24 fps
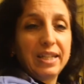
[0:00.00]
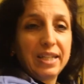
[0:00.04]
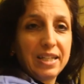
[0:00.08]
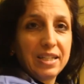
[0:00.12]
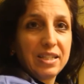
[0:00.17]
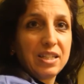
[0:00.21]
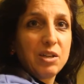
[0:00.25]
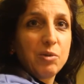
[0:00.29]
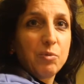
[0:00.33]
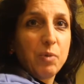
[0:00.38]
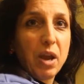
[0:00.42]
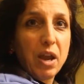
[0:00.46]

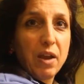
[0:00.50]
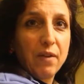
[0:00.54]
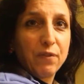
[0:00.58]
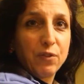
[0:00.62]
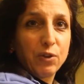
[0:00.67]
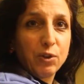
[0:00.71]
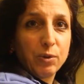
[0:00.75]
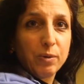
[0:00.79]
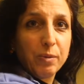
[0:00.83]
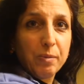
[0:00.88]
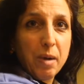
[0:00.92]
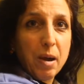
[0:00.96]
easy way for you
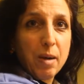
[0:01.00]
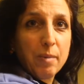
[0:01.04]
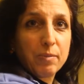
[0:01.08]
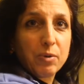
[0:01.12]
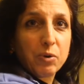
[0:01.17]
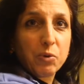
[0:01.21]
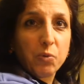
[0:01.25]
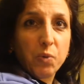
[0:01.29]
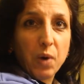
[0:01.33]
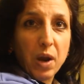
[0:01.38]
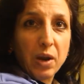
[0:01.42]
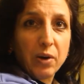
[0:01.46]
to
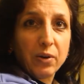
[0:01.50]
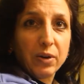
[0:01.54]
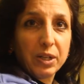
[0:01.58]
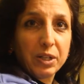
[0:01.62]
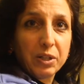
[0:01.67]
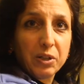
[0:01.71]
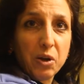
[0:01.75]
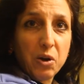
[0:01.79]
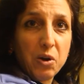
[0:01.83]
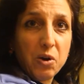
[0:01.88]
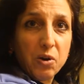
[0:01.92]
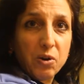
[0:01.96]
remember where it
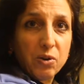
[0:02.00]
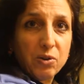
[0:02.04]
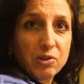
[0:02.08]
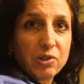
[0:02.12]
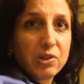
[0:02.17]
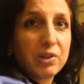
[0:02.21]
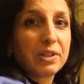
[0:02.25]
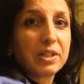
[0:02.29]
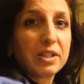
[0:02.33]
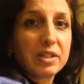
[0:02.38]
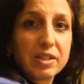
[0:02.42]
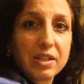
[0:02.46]
goes
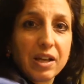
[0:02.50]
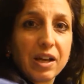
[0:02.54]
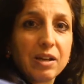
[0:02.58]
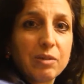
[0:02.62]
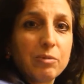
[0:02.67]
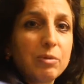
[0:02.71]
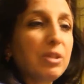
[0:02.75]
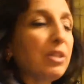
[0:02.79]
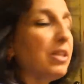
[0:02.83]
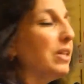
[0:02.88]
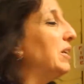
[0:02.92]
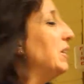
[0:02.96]
on the side
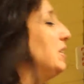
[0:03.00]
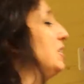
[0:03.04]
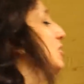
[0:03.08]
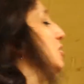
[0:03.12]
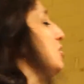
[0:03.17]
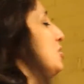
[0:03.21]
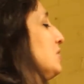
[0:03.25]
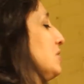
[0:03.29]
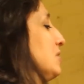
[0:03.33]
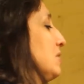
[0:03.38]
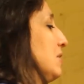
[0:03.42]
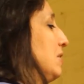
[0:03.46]
with the
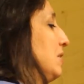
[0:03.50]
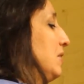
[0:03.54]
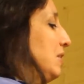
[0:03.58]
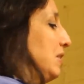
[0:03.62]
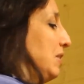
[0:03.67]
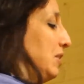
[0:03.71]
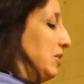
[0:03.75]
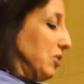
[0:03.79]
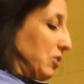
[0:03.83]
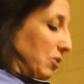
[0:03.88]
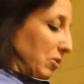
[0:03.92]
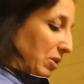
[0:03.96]
hinges.
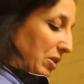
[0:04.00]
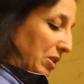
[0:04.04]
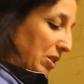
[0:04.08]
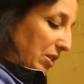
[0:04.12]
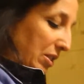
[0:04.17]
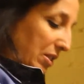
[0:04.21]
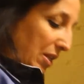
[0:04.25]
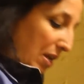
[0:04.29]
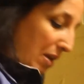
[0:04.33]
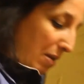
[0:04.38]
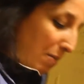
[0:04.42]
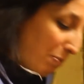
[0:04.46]
So it's the
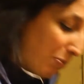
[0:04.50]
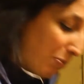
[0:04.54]
same